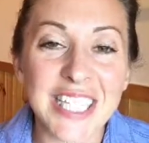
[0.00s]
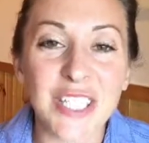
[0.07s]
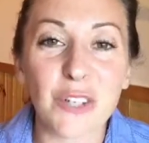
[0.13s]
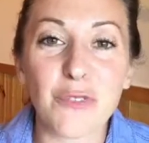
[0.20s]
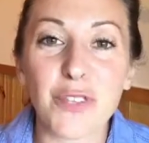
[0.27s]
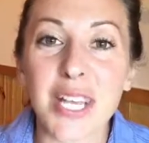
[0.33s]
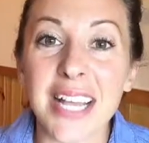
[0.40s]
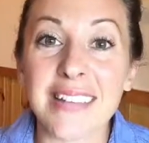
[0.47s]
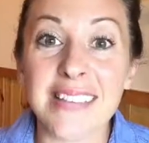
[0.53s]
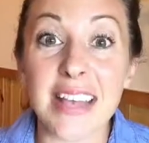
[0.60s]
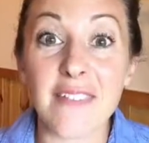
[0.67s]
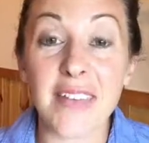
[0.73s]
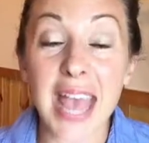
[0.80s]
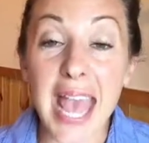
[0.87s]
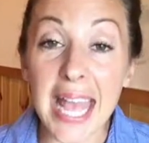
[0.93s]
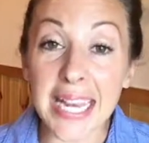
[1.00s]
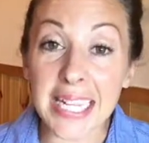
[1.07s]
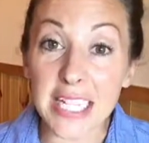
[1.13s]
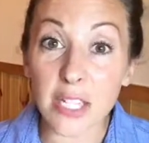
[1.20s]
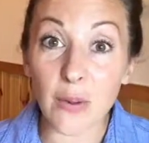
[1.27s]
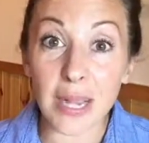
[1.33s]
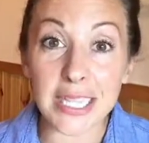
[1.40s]
So if you guys have
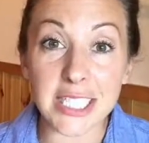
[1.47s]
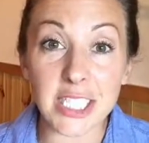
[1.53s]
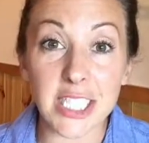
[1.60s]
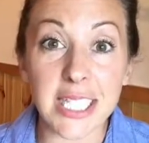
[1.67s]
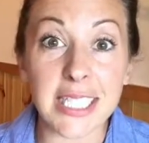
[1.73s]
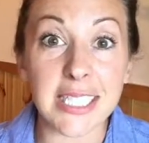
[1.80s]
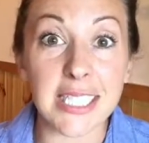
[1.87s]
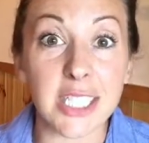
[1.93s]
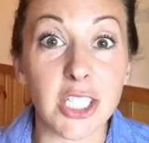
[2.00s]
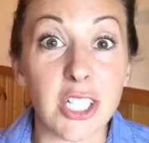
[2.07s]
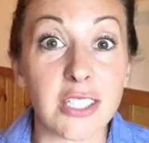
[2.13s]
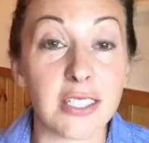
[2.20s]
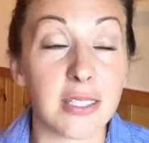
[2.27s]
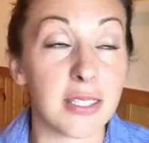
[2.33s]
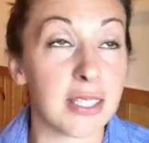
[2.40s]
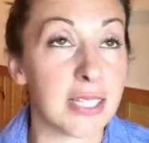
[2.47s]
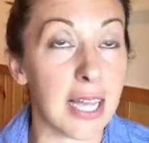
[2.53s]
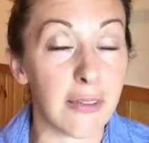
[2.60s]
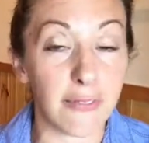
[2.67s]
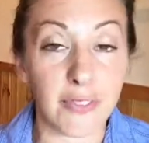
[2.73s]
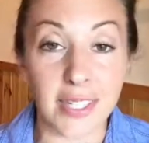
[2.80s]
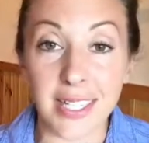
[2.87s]
any questions, just
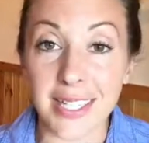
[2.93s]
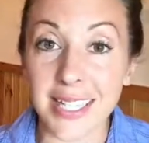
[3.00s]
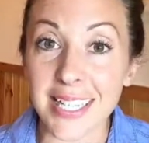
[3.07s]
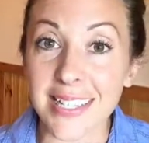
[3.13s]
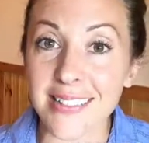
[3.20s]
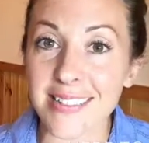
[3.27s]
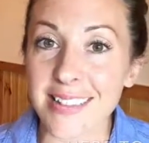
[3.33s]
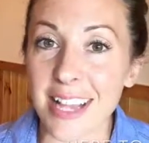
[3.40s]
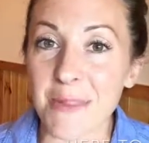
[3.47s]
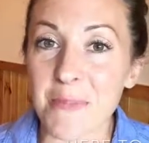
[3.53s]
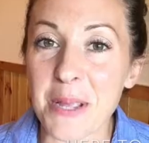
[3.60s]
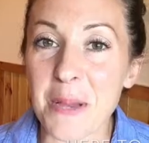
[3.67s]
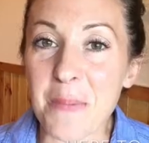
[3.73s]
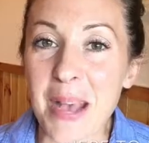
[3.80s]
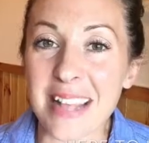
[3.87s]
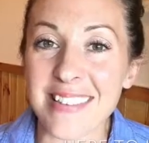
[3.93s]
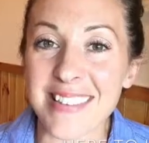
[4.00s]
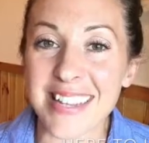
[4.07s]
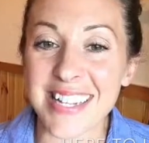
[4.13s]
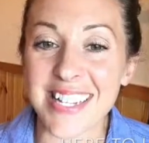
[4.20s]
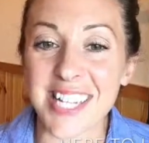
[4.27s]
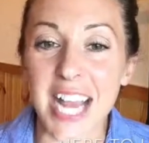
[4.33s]
definitely send me a
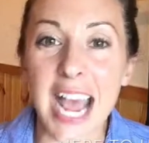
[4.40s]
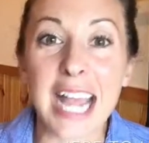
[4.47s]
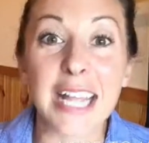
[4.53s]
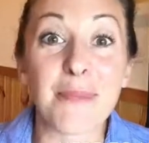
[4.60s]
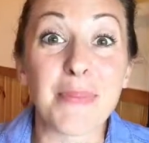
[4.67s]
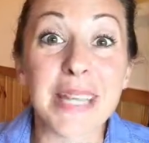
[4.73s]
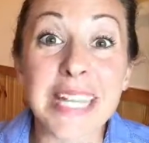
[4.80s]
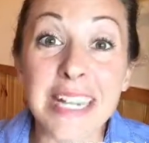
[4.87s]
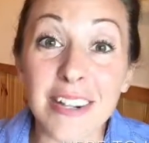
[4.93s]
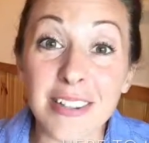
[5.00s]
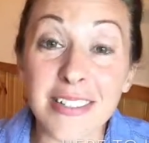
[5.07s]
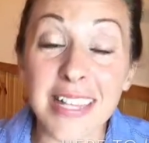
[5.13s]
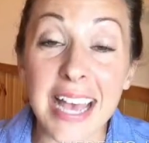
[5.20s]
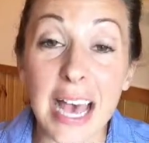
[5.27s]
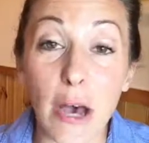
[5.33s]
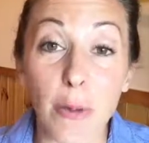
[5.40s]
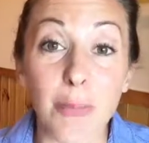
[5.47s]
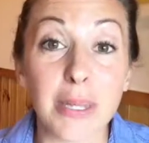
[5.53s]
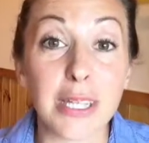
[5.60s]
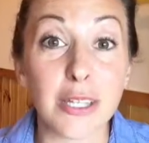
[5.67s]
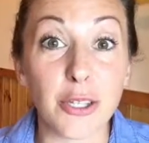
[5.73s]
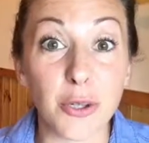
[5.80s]
message. I am here to
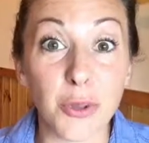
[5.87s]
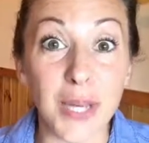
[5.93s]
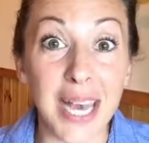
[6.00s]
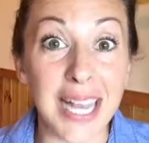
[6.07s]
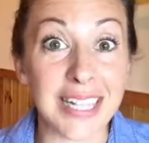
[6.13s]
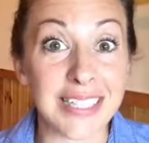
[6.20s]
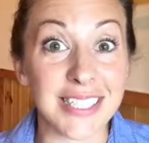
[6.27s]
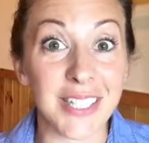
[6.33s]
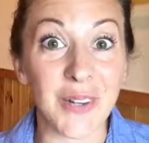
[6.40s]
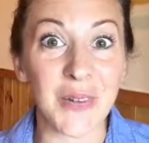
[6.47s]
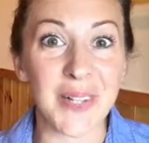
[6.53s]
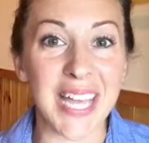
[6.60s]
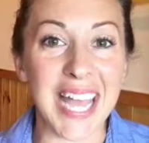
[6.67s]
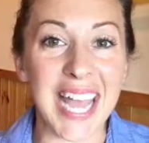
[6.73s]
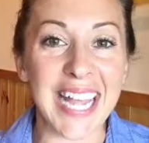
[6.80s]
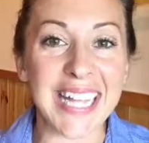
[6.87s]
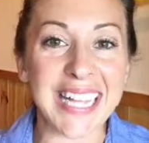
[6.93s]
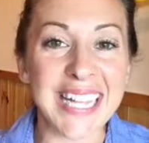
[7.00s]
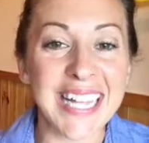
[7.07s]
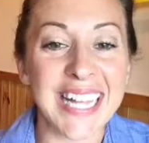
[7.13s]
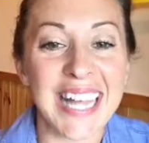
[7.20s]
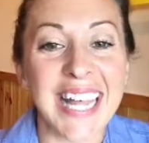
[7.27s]
help you guys, okay?